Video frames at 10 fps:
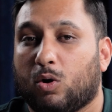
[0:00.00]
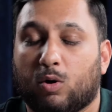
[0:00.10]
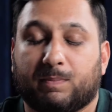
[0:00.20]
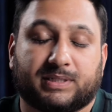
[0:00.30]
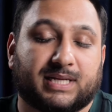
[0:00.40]

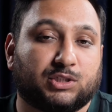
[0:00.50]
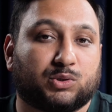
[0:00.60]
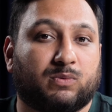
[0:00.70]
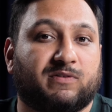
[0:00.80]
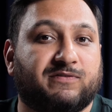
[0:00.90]
or
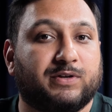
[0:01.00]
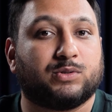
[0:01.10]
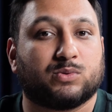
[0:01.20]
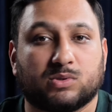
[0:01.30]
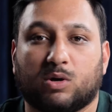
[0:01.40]
potential
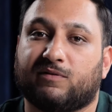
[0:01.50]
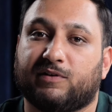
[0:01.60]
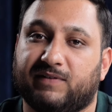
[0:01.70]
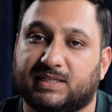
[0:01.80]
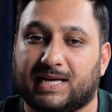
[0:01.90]
refusals of
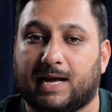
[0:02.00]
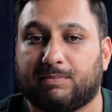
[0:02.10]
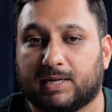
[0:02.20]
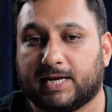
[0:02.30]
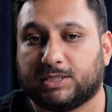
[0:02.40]
your visa
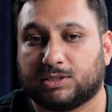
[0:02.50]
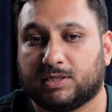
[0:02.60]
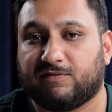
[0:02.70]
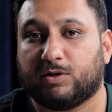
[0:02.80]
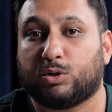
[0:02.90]
application
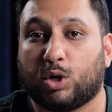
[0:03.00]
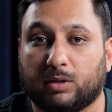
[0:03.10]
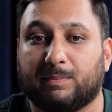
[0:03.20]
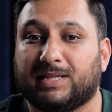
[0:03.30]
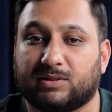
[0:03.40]
if you
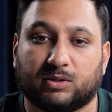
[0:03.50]
don't meet